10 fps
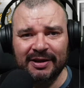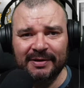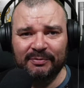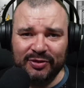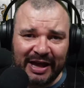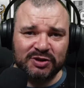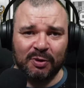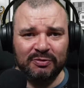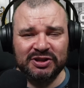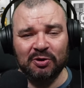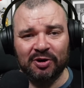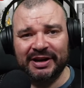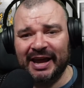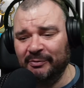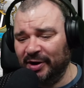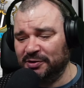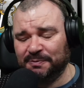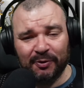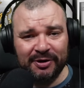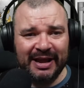But that's what we saw tonight when he was
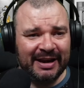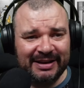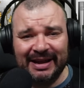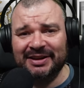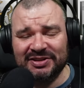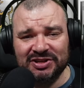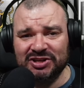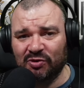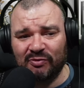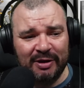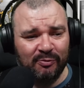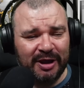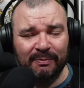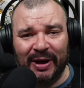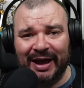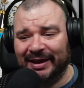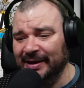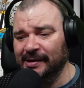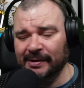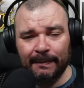putting Elliot Anderson as a right wing back.
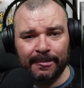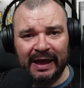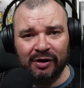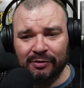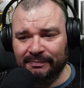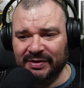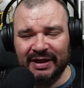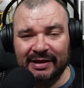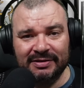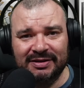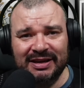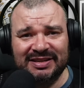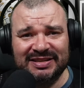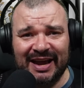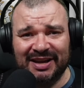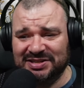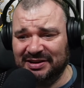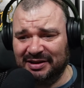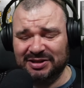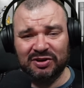You know, Isak as
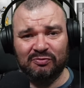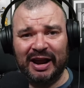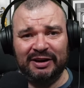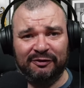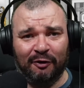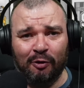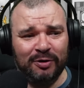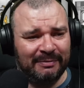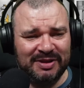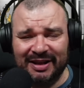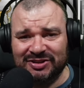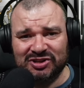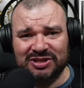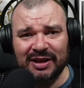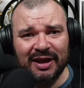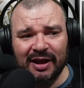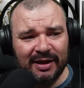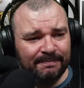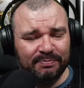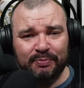a right forward. I mean, that just...
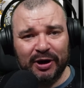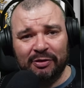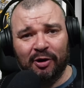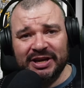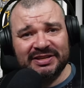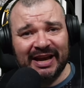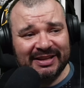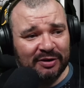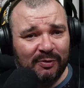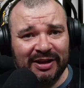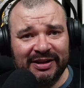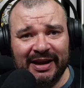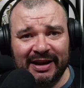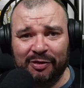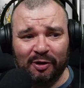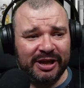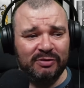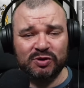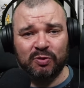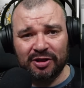But I thought Isak did well tonight. I thought he
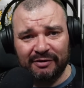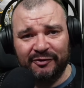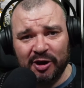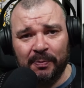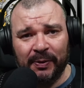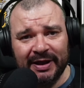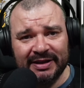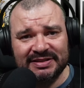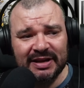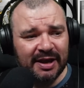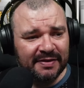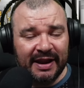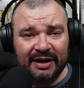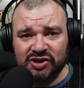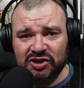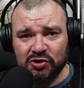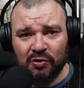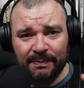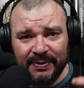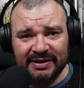was one of the few players that actually showed
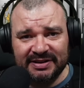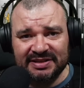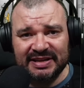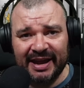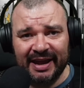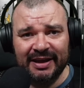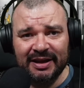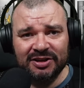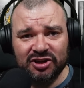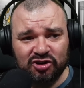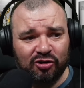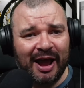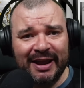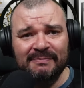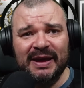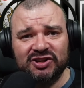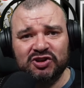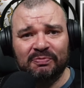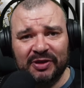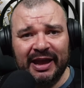a bit of desire to try and make
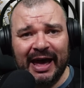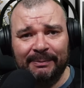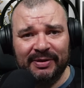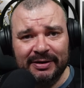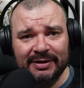something happen.